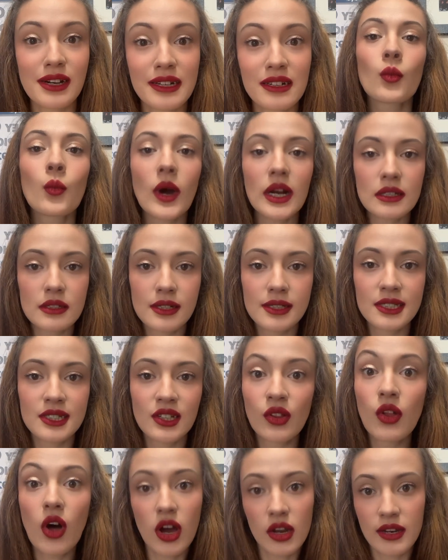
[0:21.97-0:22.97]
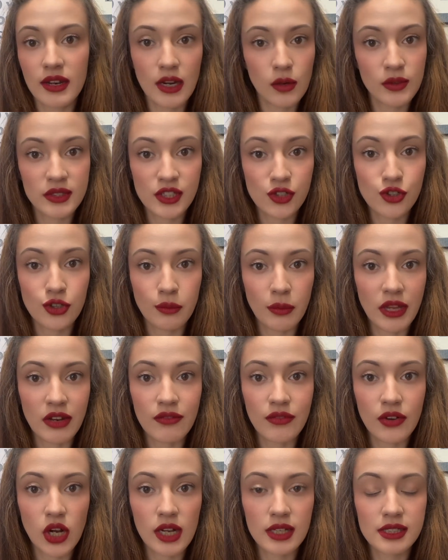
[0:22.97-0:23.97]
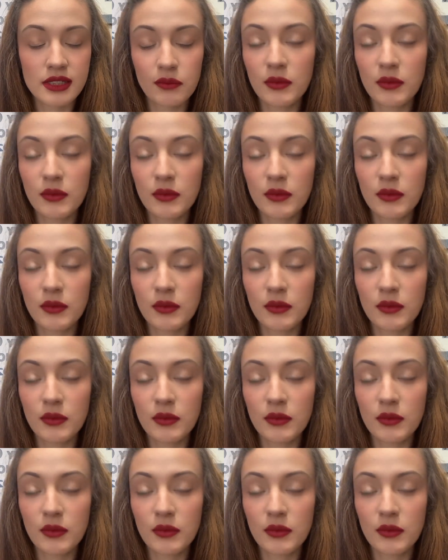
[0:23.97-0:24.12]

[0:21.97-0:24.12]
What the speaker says: What does the Laughton acquisition mean for us?